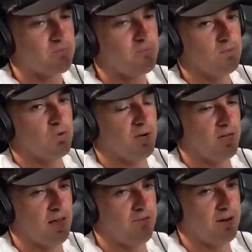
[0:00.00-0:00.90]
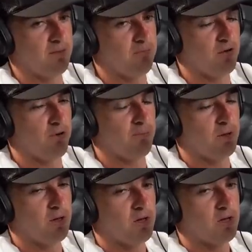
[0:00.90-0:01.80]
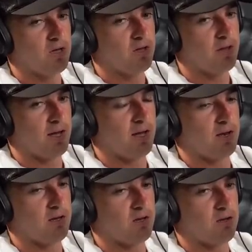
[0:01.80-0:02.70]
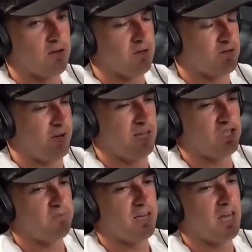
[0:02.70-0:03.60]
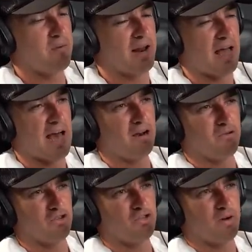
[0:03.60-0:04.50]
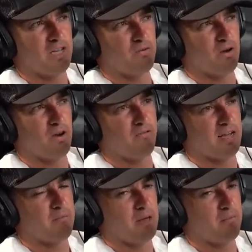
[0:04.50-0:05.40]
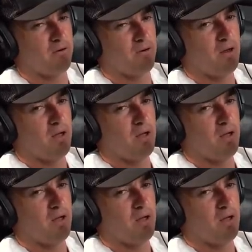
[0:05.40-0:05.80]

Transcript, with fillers: 2011. I beat him. And then, dude, he just became an animal in 2012. Like, I remember